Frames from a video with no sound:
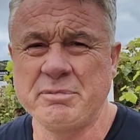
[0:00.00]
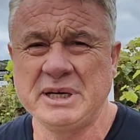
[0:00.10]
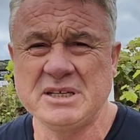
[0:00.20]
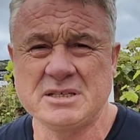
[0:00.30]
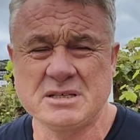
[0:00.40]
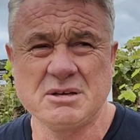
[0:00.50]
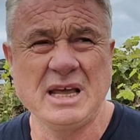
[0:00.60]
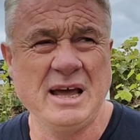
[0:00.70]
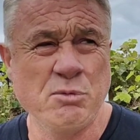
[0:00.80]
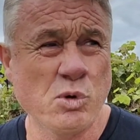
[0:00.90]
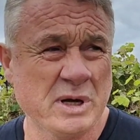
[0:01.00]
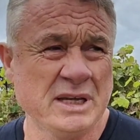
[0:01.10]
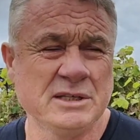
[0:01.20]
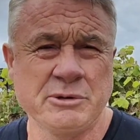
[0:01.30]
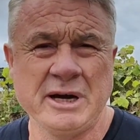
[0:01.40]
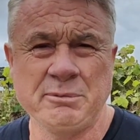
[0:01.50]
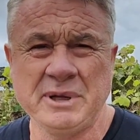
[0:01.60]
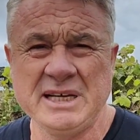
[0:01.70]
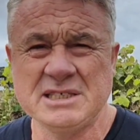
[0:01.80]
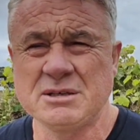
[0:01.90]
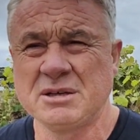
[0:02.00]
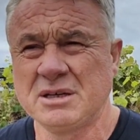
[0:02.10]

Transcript: minutes, walking to our place.